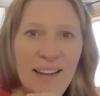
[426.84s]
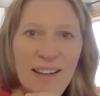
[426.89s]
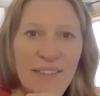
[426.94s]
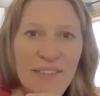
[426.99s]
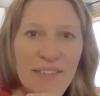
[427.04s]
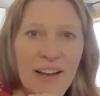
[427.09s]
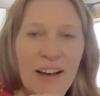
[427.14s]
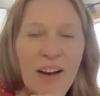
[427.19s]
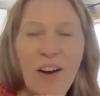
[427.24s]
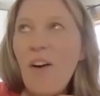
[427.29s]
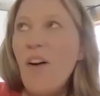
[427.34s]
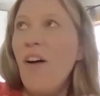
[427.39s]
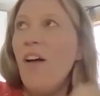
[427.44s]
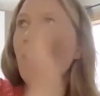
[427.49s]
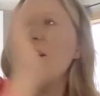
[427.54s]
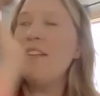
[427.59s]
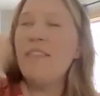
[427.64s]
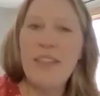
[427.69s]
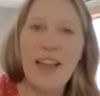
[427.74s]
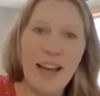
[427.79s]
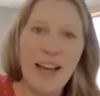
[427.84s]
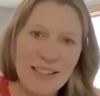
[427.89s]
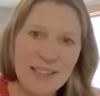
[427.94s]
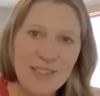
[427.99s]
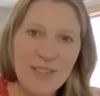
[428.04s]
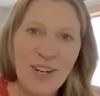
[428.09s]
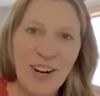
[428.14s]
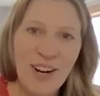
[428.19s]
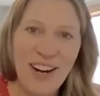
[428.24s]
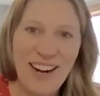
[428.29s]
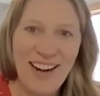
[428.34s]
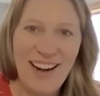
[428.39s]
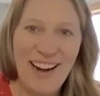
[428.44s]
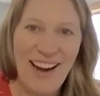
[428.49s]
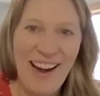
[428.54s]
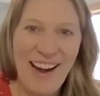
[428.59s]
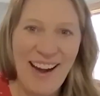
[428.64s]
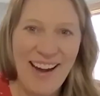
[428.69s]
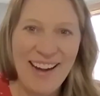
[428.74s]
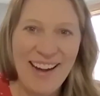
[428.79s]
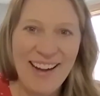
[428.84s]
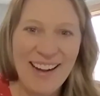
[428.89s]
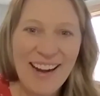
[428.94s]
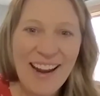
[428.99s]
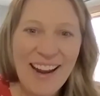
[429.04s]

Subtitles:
love that. All of that is great.